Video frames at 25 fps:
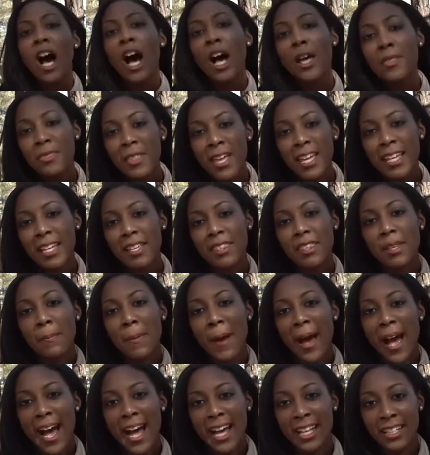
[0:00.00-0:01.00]
Unlike in the
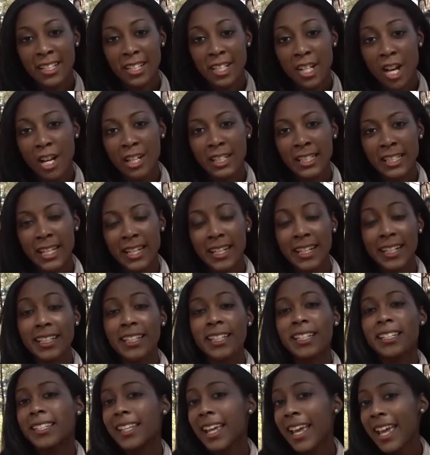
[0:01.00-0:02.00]
past, dog
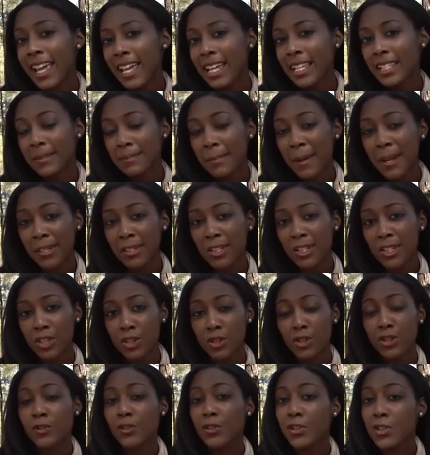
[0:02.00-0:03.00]
sledding today is mainly
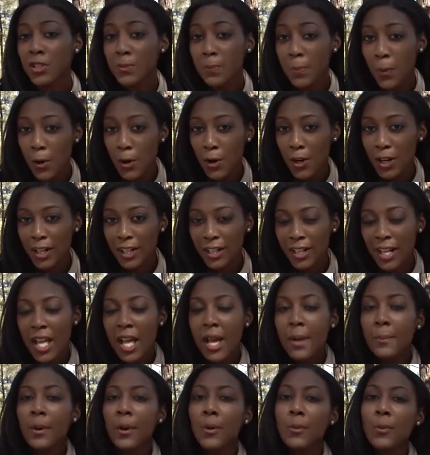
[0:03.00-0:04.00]
used for sport,
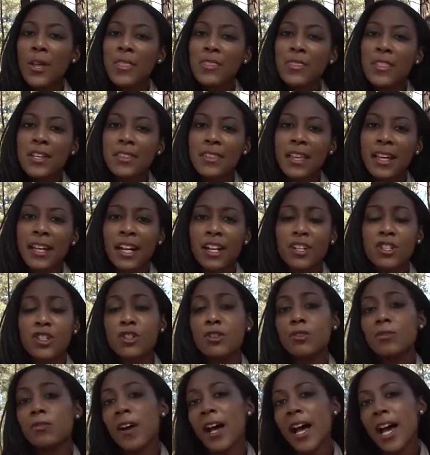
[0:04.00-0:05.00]
but one thing that has
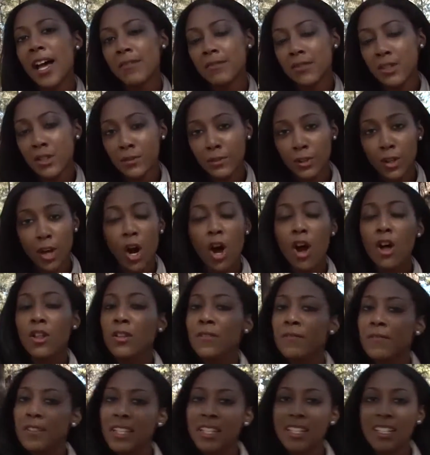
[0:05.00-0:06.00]
survived over
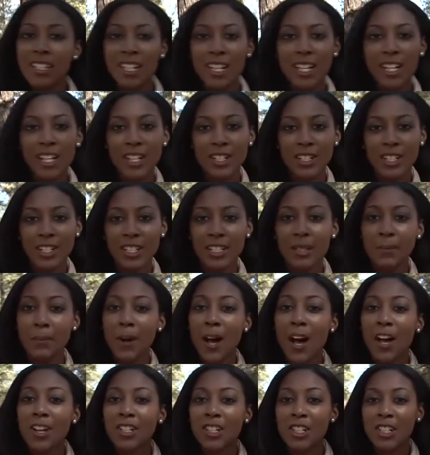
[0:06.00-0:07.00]
all of these years is the
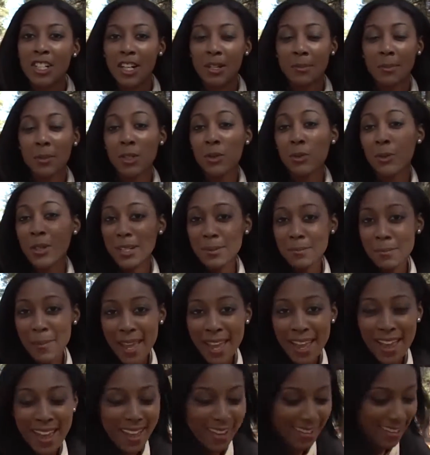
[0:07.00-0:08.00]
bond shared between
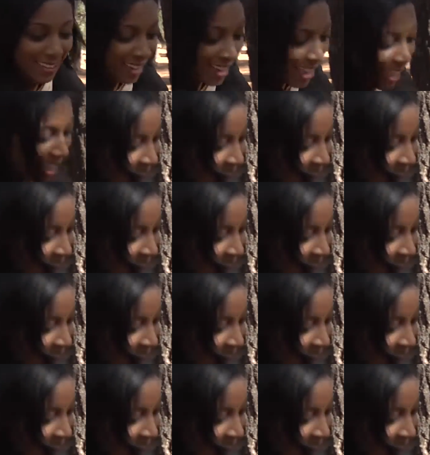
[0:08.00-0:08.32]
man